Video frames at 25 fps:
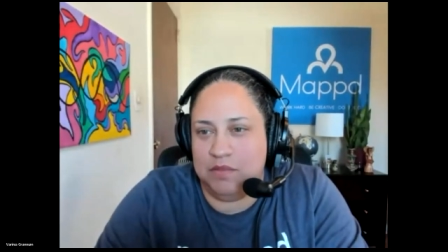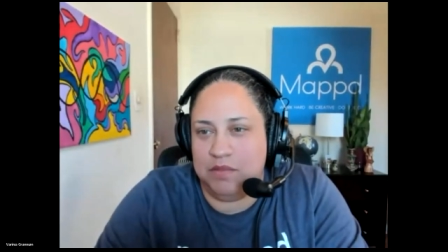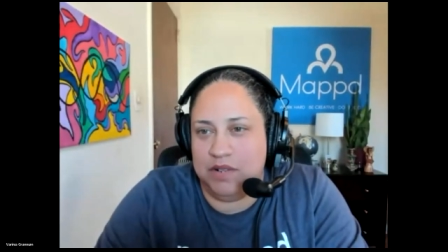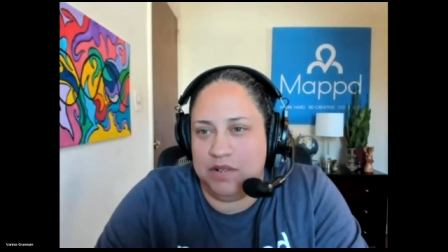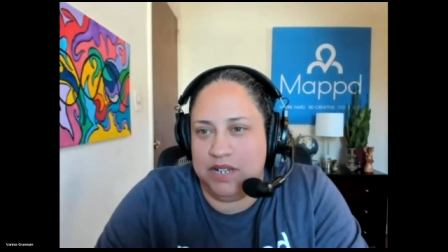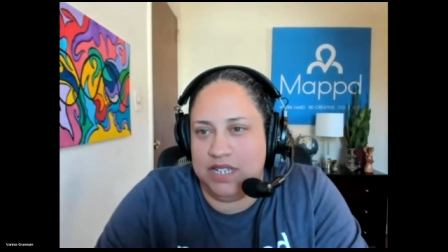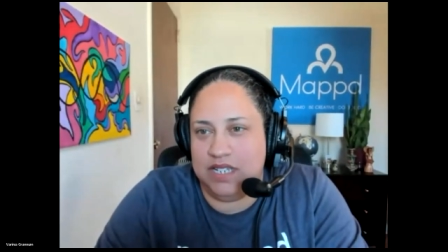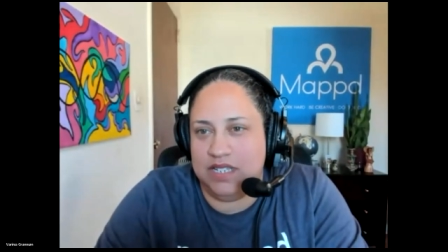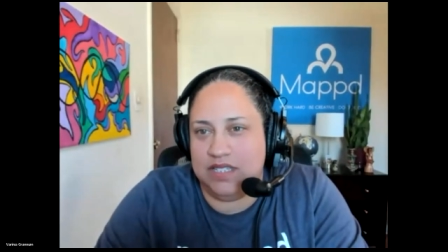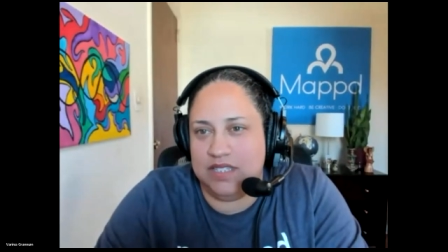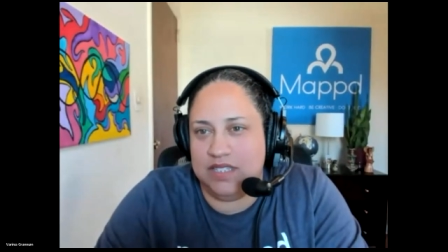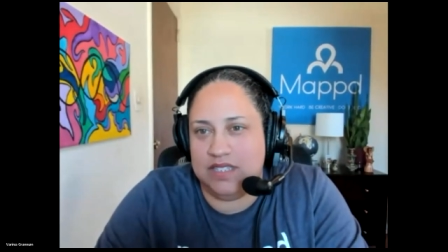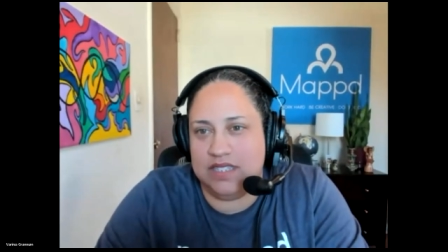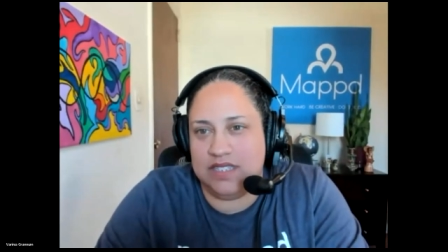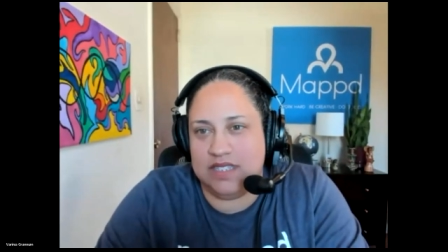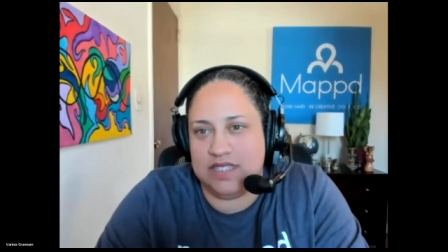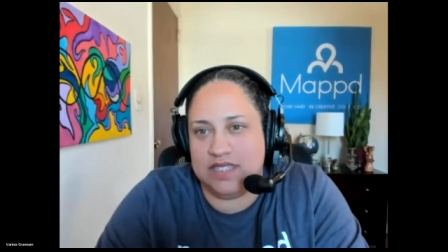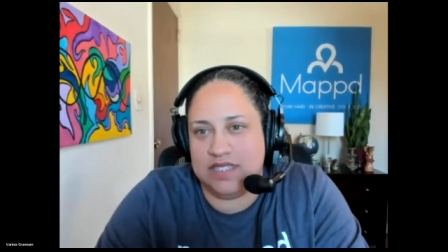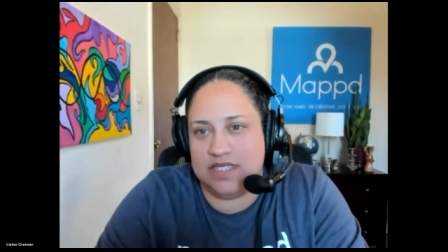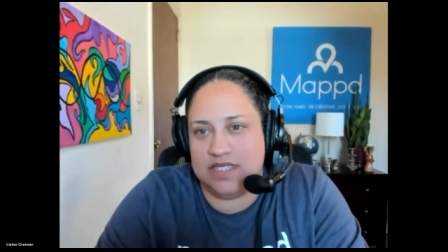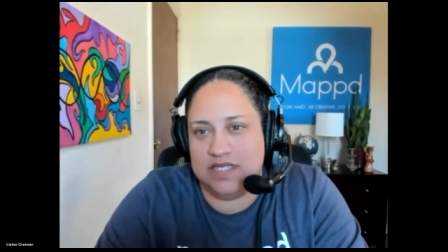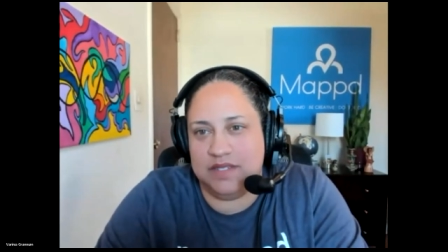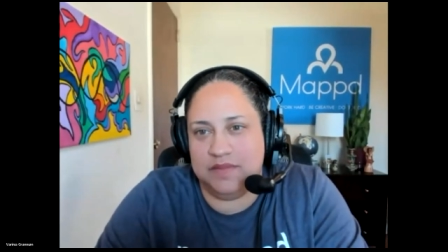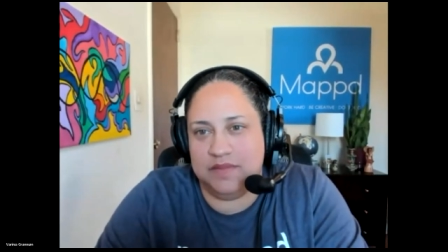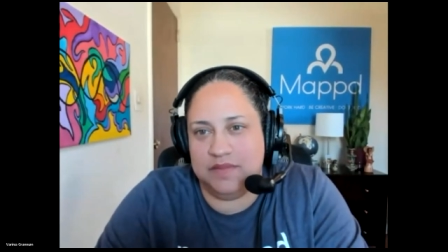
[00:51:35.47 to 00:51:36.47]

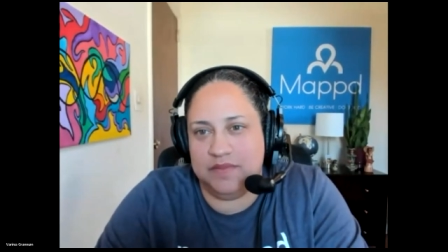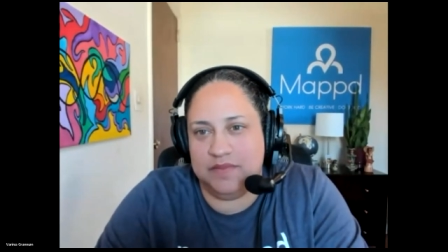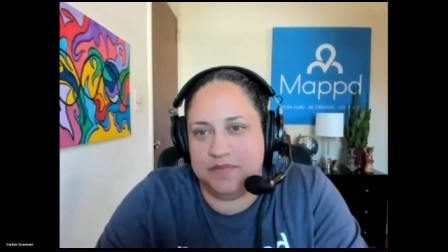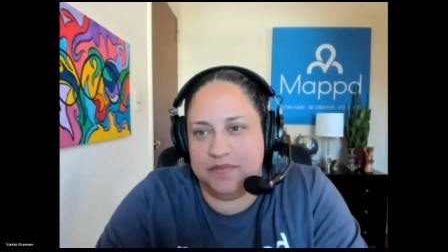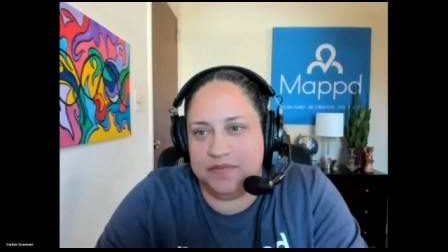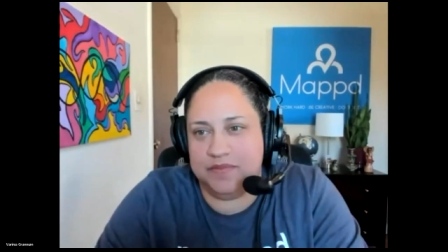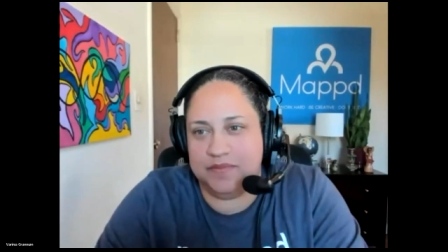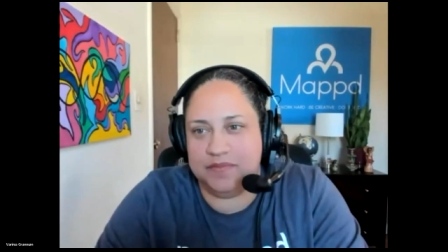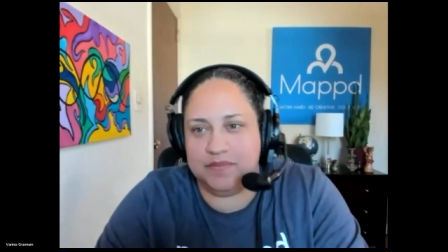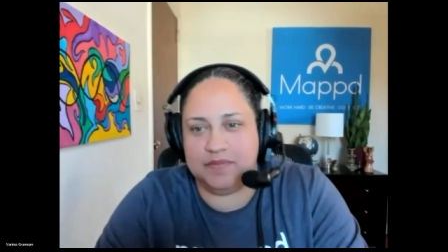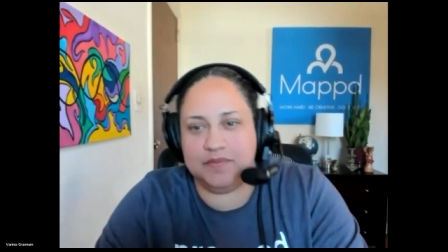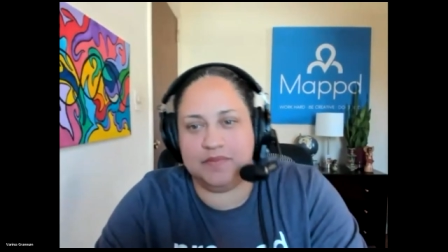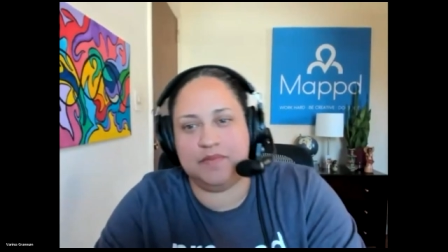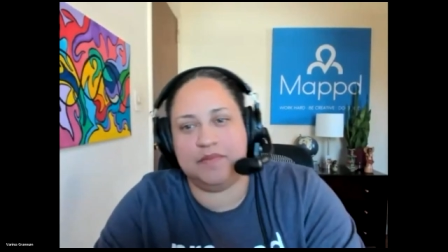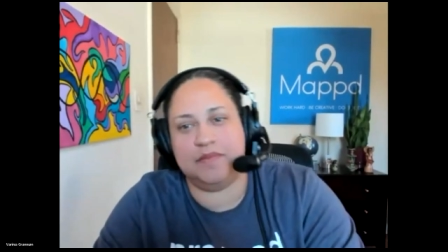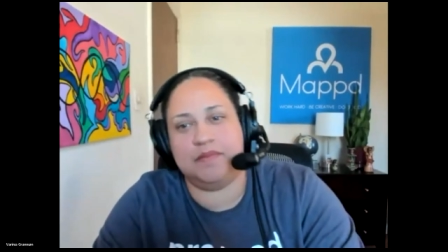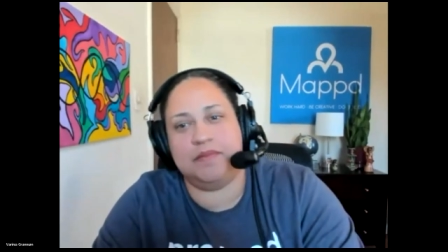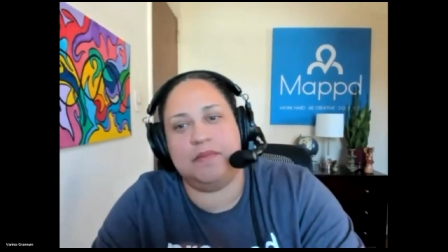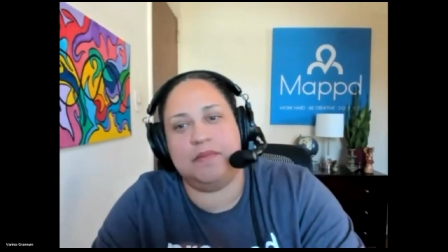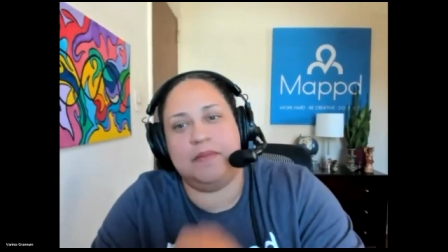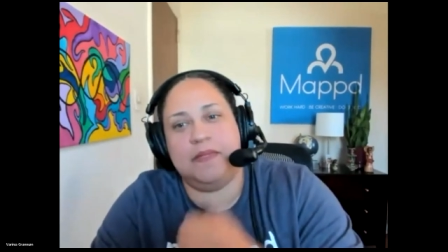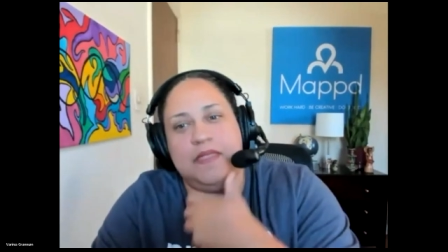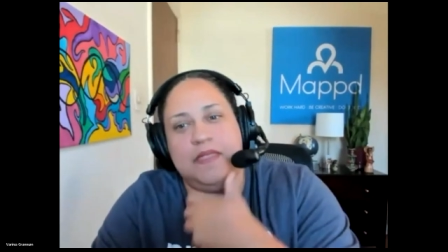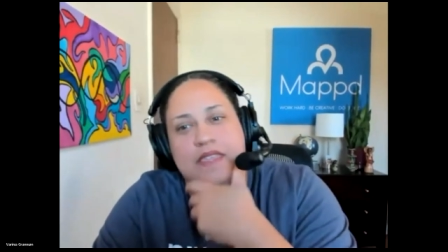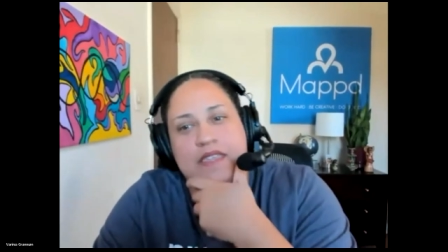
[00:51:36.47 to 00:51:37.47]
brains.
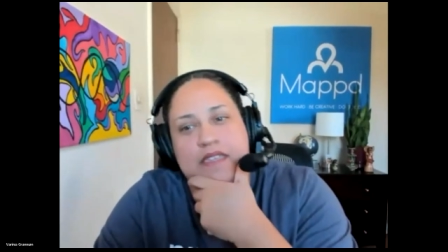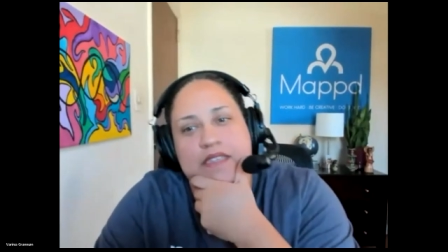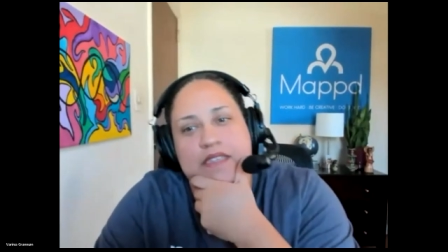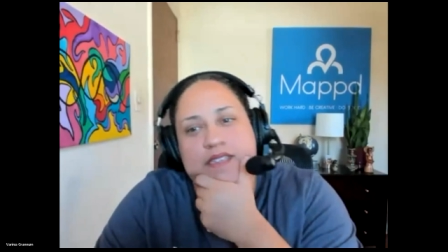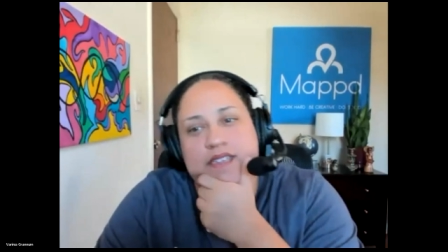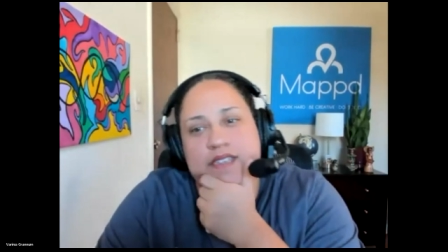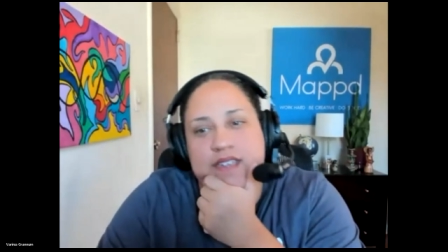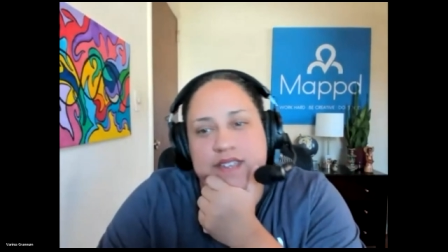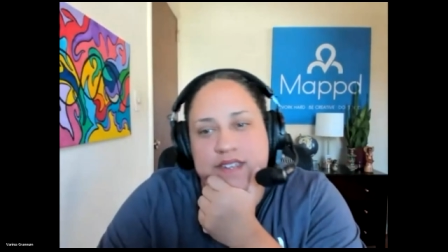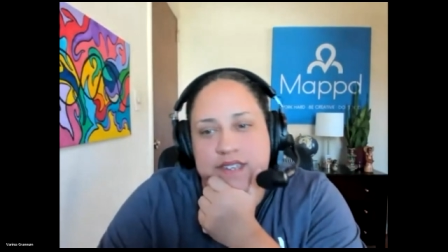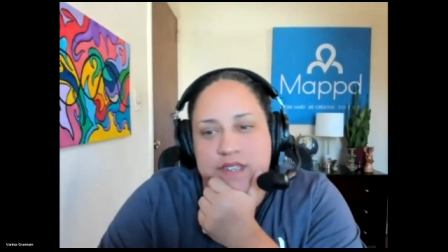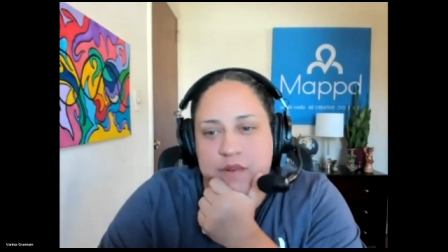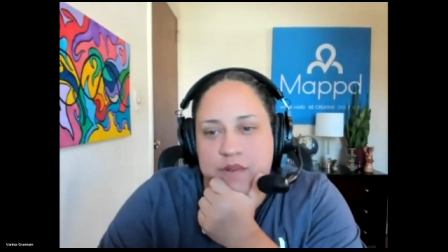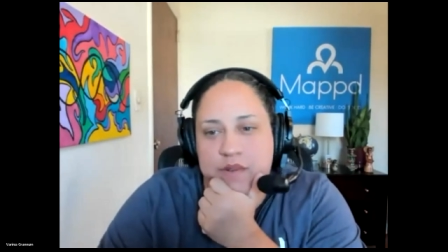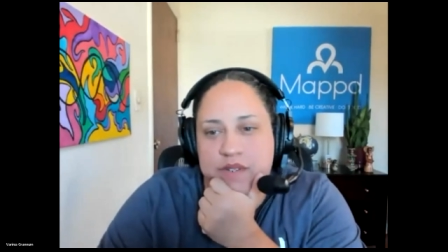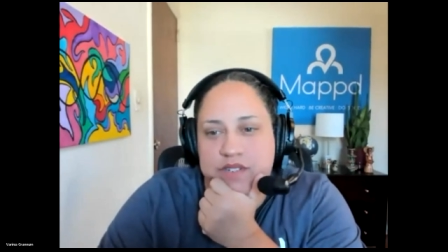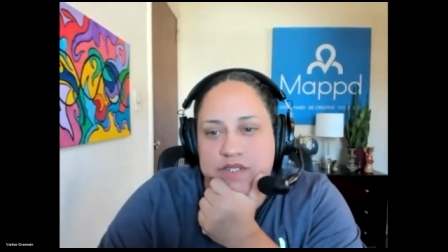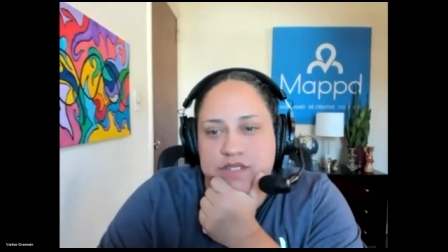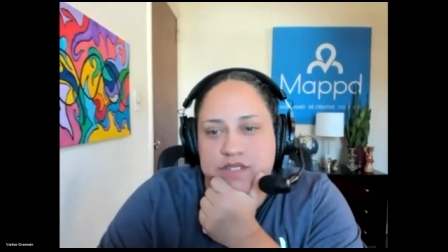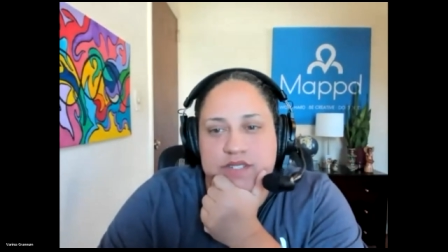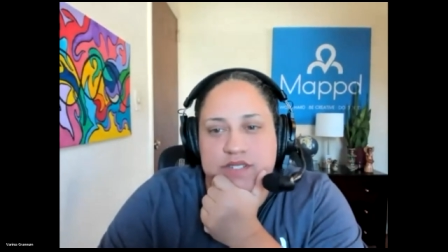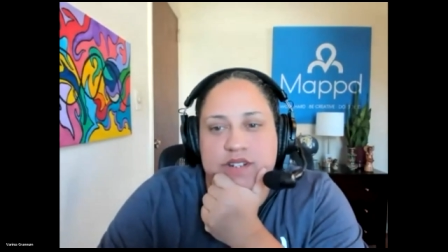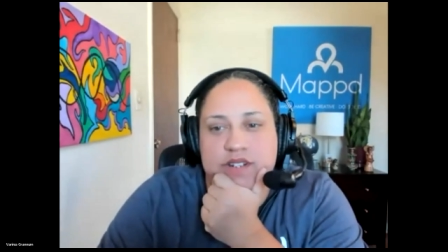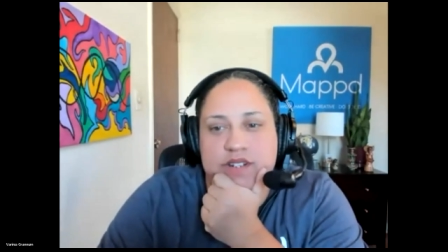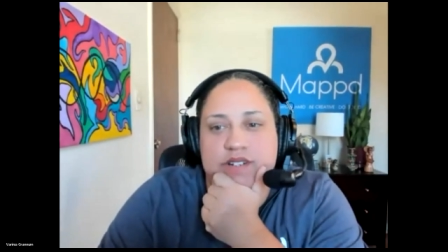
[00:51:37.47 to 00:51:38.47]
Any
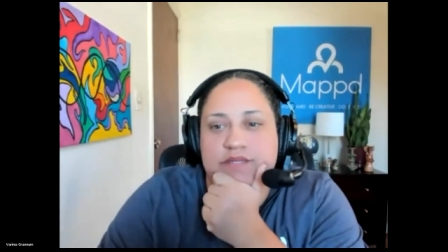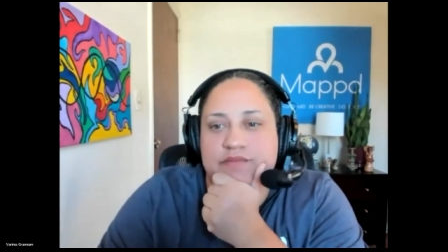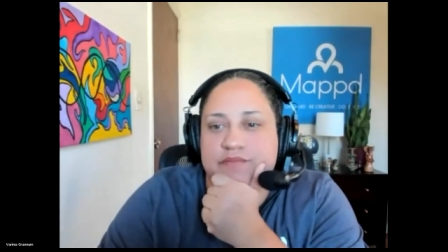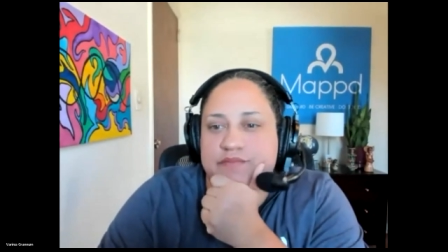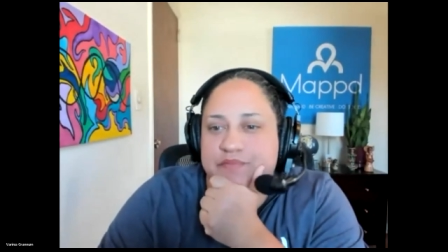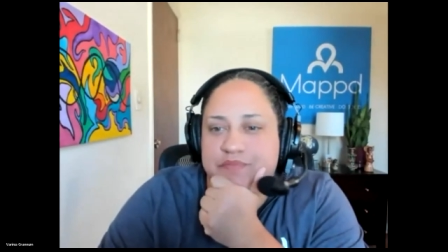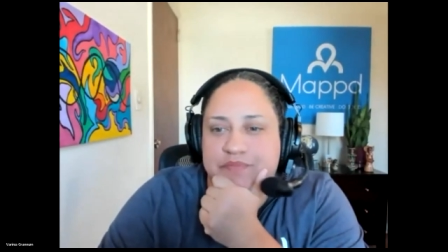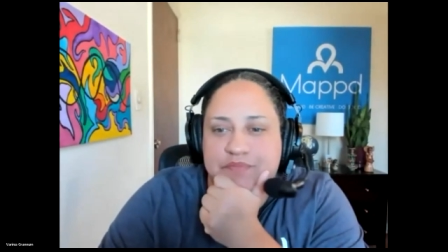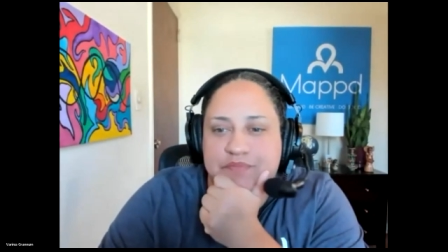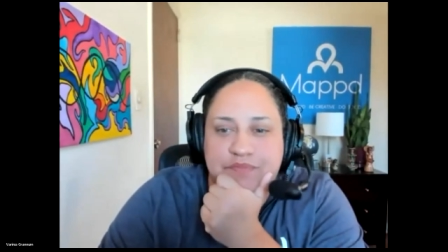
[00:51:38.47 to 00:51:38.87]
questions at all?